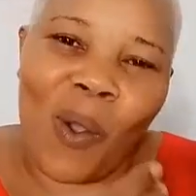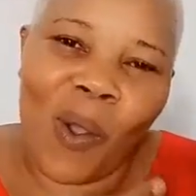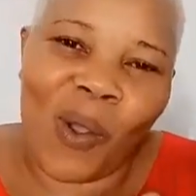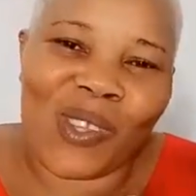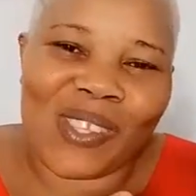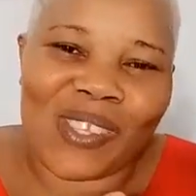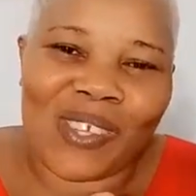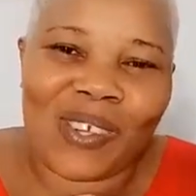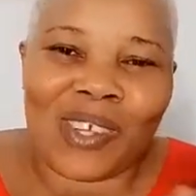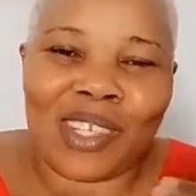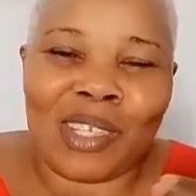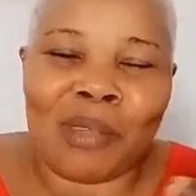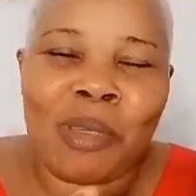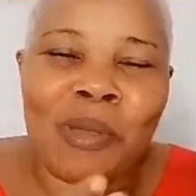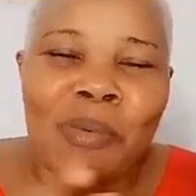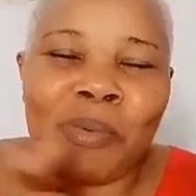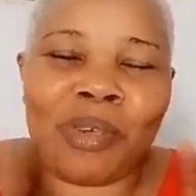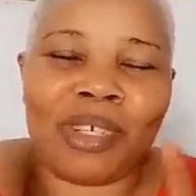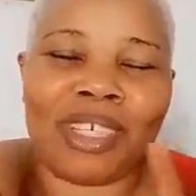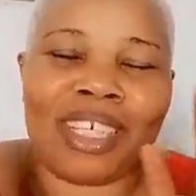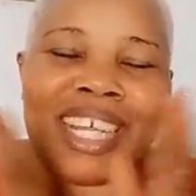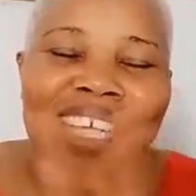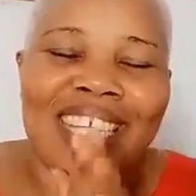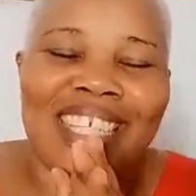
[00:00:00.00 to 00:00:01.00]
hot on the Big
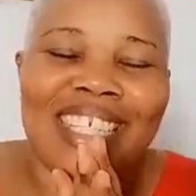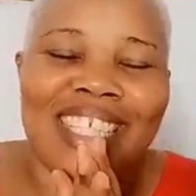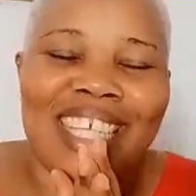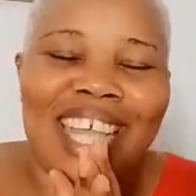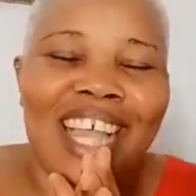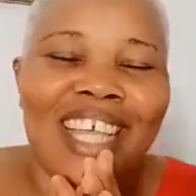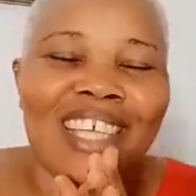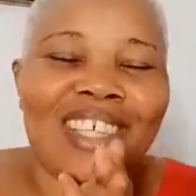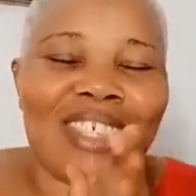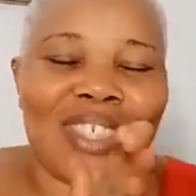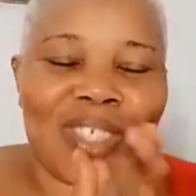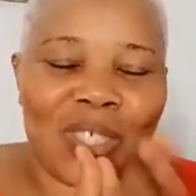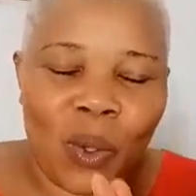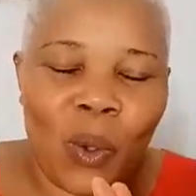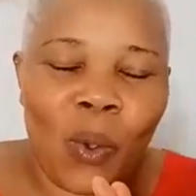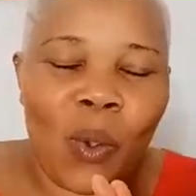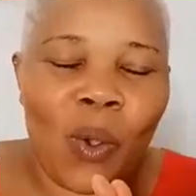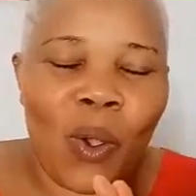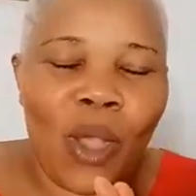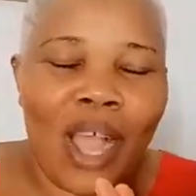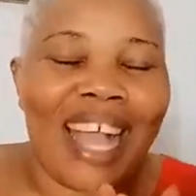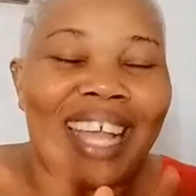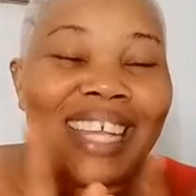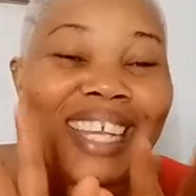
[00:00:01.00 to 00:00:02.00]
Brother Naija
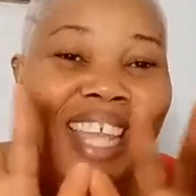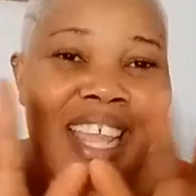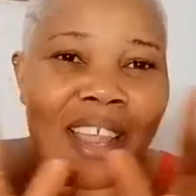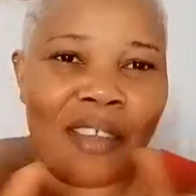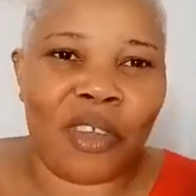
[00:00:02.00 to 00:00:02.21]
show and